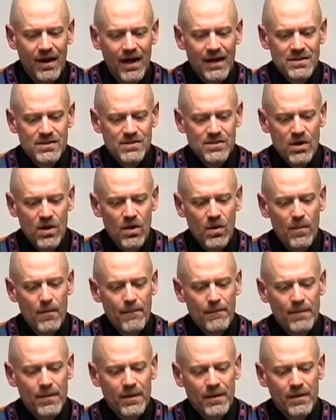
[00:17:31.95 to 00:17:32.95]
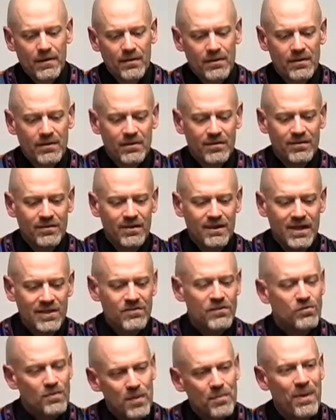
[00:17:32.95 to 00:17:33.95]
And so,
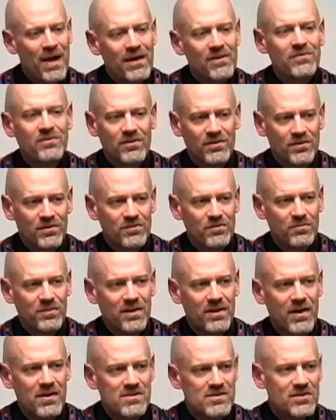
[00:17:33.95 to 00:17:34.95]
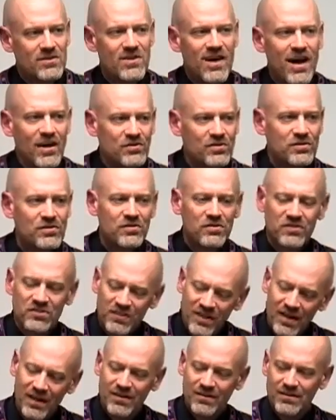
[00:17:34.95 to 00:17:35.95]
even repentance, because the doctrine of
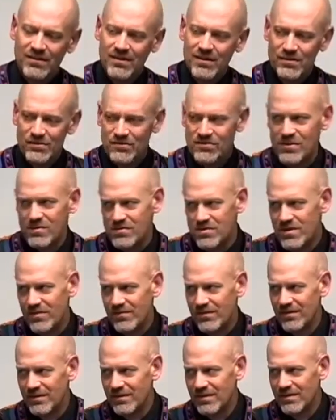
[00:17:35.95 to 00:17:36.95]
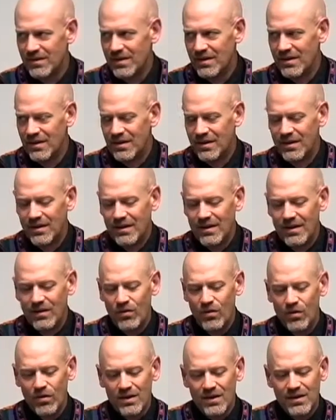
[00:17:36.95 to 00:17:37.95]
sin is so different,
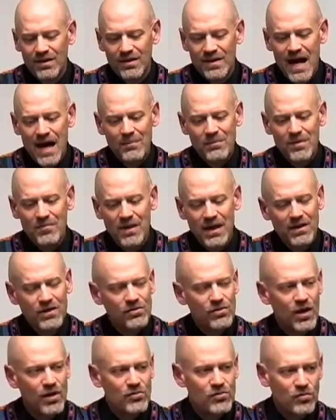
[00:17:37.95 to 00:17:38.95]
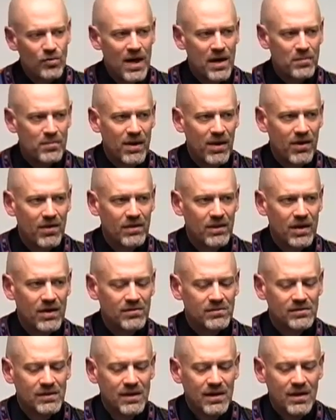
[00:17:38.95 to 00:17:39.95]
cannot be made a, a direct
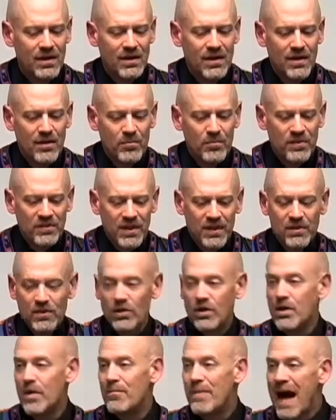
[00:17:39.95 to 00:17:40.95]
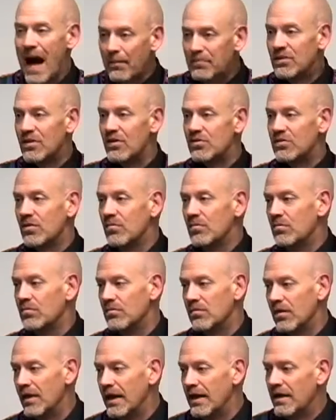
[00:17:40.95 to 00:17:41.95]
parallel. But then you look at baptism,
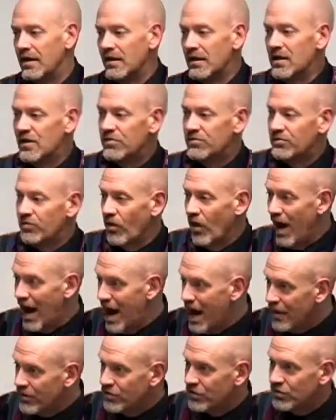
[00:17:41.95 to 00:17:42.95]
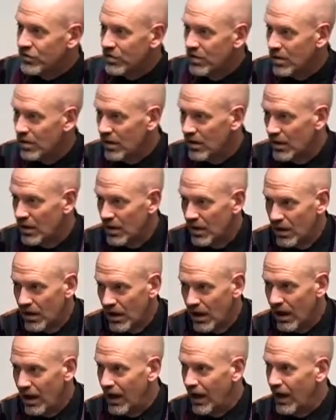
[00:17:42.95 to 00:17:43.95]
and at least for us,
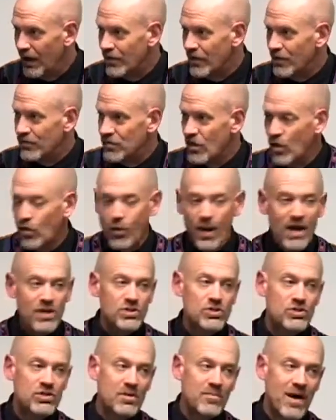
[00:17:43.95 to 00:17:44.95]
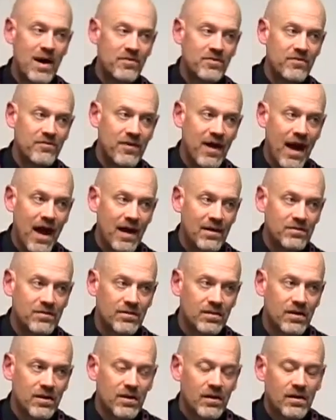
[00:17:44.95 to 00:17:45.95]
uh, there's no question about the fact